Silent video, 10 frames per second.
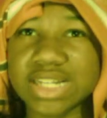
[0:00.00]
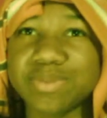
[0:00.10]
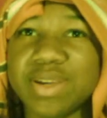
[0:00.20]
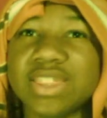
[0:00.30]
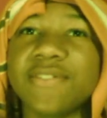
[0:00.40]
I
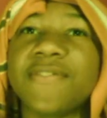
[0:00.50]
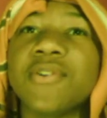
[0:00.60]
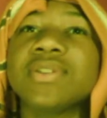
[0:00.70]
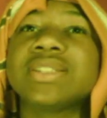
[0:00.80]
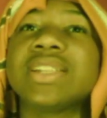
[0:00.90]
spent the
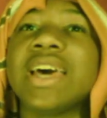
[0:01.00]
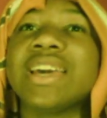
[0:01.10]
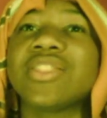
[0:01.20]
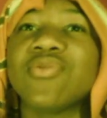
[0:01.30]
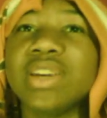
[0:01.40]
first
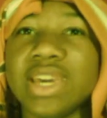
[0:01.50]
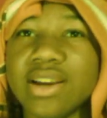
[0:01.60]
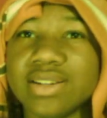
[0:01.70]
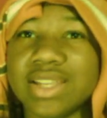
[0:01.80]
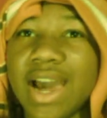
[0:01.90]
like three
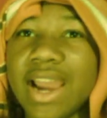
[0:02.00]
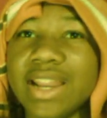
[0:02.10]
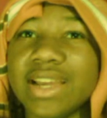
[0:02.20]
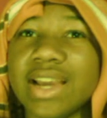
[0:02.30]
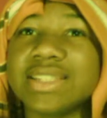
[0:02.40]
years
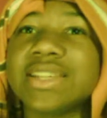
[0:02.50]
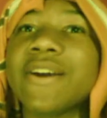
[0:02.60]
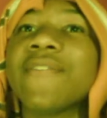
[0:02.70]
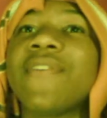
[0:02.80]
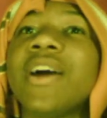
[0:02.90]
hiding and
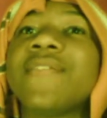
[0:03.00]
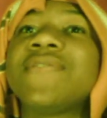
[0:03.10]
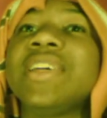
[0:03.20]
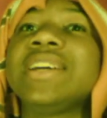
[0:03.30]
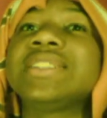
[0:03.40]
terrified of
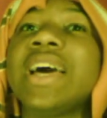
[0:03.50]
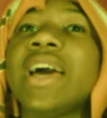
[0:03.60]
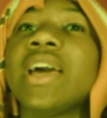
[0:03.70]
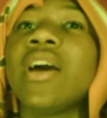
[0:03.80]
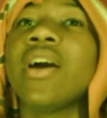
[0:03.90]
things
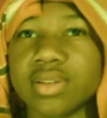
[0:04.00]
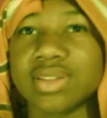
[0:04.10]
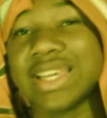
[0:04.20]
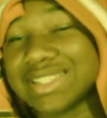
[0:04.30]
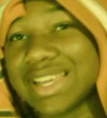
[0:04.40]
that
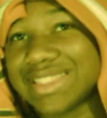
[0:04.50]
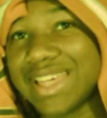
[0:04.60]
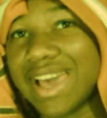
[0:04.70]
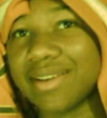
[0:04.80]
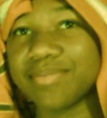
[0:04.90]
things like
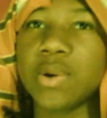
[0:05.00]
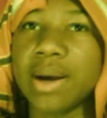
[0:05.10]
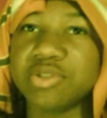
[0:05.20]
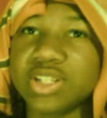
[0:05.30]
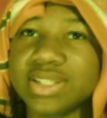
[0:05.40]
that. So
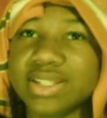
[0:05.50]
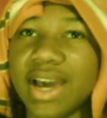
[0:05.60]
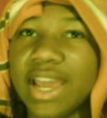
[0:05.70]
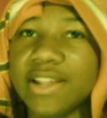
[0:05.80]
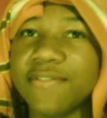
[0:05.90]
I'm just
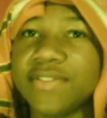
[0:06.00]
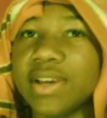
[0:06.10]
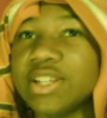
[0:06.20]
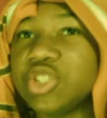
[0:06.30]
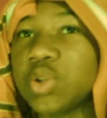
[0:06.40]
kind of
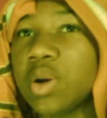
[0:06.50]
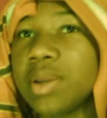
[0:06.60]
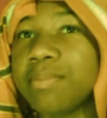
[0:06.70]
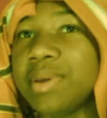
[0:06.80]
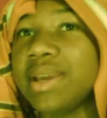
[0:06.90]

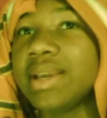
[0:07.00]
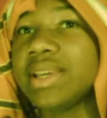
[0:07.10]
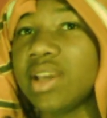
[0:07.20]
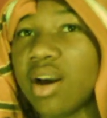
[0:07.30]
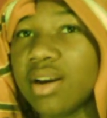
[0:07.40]
enjoying
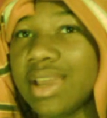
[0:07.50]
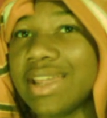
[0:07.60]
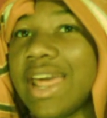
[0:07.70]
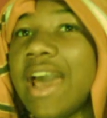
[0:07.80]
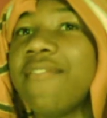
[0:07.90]
being young
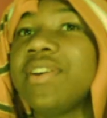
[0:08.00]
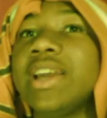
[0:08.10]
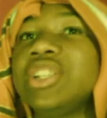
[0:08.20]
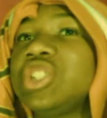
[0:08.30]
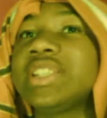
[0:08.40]
and having
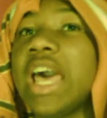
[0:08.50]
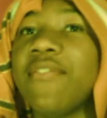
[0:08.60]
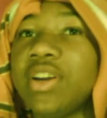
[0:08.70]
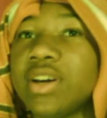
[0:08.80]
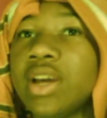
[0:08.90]
and just
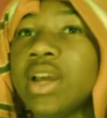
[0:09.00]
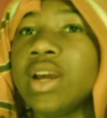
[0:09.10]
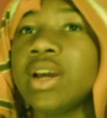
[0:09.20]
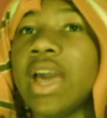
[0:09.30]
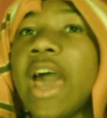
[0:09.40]
having a
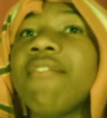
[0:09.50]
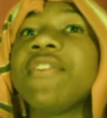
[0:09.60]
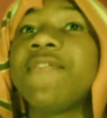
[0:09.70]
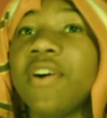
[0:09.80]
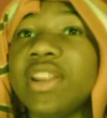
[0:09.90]

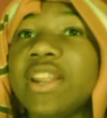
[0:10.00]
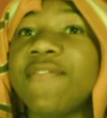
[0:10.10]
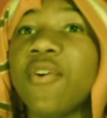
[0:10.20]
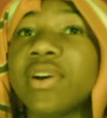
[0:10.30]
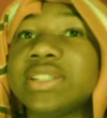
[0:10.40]
having fun and
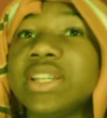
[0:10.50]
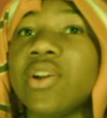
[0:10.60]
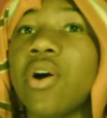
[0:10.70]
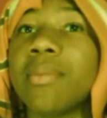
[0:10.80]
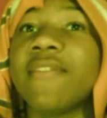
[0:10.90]
focusing
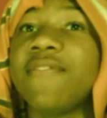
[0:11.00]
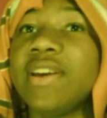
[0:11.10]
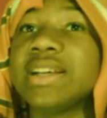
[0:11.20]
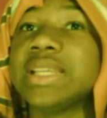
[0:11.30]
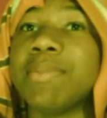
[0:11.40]
on my
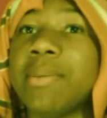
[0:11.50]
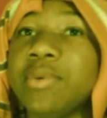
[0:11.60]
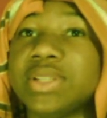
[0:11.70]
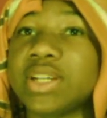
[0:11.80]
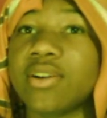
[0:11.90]
fans and my
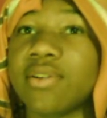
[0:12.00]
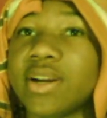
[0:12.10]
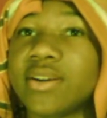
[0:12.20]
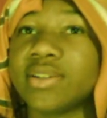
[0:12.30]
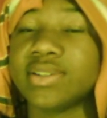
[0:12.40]
music
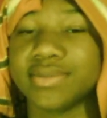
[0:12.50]
career.